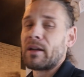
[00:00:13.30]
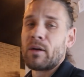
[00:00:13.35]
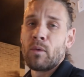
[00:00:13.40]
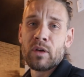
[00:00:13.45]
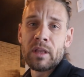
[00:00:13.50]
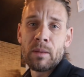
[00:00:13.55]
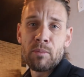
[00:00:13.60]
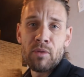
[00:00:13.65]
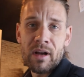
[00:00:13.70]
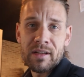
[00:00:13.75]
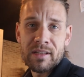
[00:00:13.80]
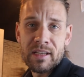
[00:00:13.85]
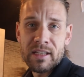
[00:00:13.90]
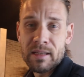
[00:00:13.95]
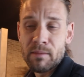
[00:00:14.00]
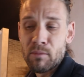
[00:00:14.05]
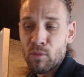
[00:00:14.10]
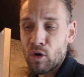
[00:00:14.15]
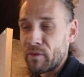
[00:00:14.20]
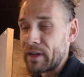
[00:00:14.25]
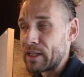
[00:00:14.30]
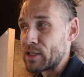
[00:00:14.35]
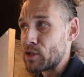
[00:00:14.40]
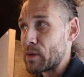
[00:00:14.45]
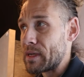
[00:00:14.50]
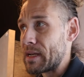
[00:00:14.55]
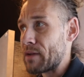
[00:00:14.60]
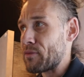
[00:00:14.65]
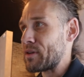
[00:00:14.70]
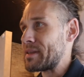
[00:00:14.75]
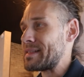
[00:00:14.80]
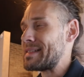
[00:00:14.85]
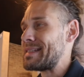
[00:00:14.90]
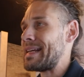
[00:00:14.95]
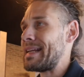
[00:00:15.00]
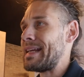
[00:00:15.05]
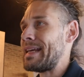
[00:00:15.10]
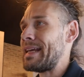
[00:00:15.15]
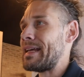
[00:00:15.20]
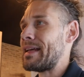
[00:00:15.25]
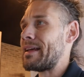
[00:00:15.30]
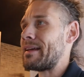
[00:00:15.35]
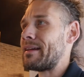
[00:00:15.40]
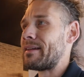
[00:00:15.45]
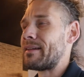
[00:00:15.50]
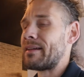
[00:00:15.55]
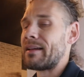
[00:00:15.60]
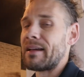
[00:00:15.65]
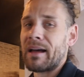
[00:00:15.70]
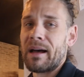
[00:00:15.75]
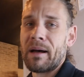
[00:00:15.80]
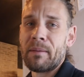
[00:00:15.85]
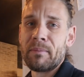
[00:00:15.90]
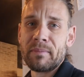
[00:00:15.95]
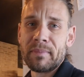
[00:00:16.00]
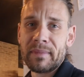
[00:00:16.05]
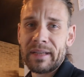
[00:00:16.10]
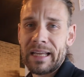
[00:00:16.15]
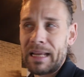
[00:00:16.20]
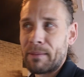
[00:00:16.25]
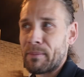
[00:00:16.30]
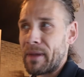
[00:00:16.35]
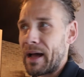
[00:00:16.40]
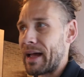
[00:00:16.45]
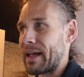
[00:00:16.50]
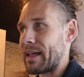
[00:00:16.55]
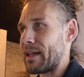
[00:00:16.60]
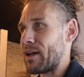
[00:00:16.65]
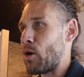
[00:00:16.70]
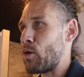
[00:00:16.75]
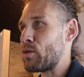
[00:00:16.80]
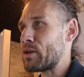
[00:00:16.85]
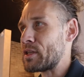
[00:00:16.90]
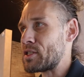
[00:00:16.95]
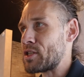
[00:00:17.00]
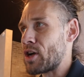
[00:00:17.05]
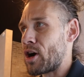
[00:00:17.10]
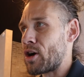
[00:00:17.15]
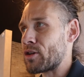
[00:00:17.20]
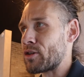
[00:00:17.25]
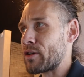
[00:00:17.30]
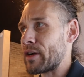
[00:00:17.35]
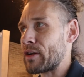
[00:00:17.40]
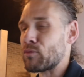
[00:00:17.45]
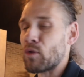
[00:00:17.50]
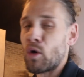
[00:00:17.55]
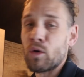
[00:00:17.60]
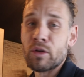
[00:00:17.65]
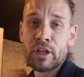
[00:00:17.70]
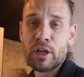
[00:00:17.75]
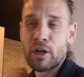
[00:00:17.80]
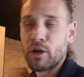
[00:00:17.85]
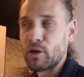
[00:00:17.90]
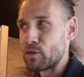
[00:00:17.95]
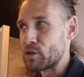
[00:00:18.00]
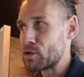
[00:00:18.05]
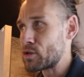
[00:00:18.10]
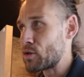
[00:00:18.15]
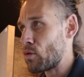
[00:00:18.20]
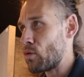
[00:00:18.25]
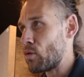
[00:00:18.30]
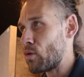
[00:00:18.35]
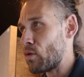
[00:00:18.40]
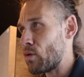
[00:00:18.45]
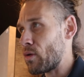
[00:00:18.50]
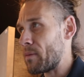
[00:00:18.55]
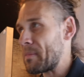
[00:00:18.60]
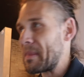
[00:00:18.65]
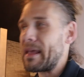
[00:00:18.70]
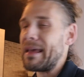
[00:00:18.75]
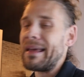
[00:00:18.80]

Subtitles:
We're in the process of moving to a different city, getting my oldest daughter enrolled in a new school,